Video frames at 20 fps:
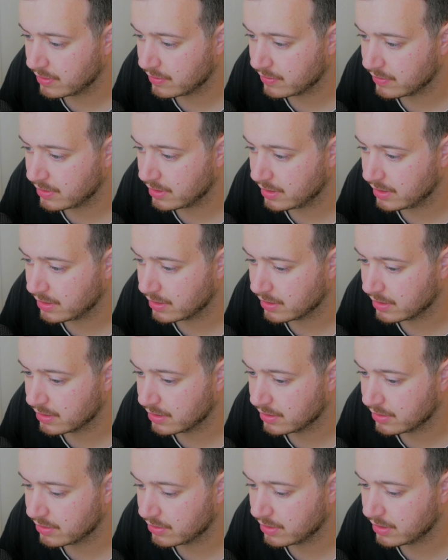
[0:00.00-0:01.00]
50,
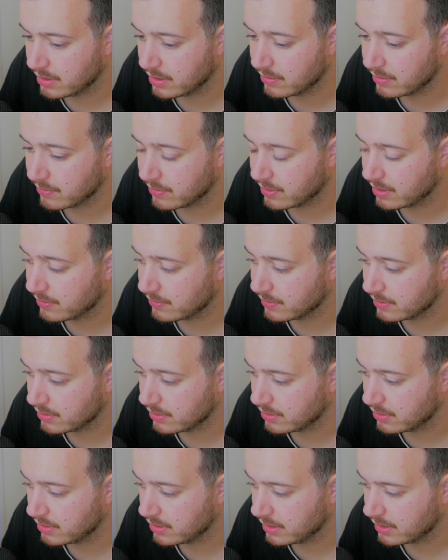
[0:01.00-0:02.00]
100, and
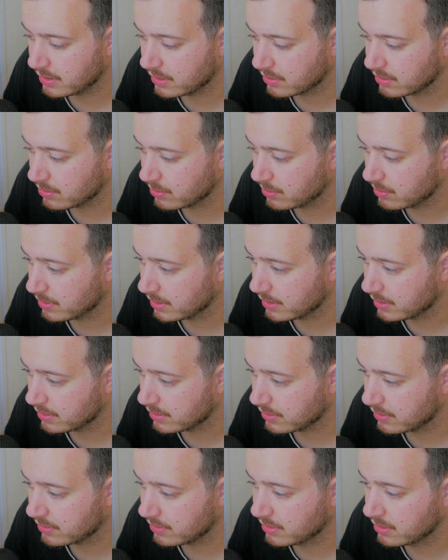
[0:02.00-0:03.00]
500 yen coins.